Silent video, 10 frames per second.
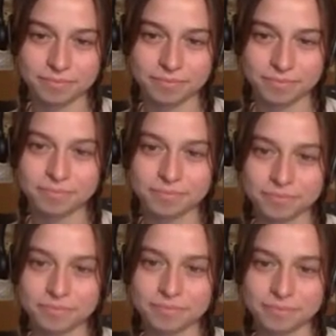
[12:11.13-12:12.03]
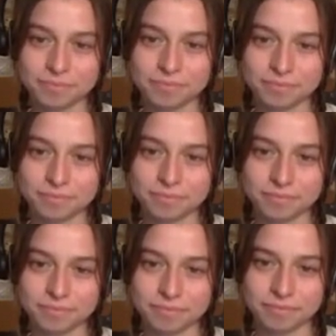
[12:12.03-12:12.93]

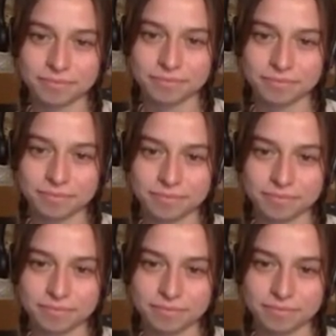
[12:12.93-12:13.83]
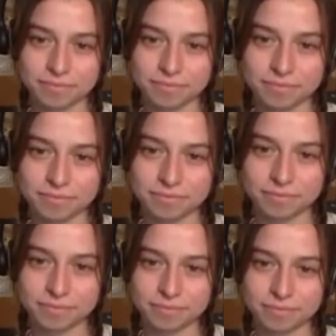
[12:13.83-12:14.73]

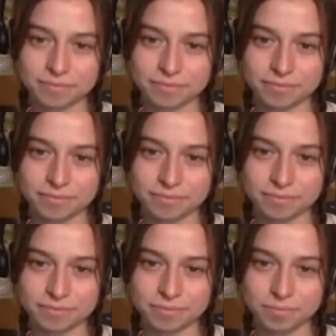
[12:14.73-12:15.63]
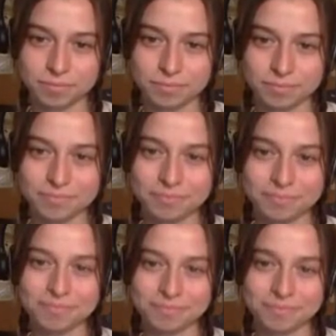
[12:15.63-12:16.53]
[no speech]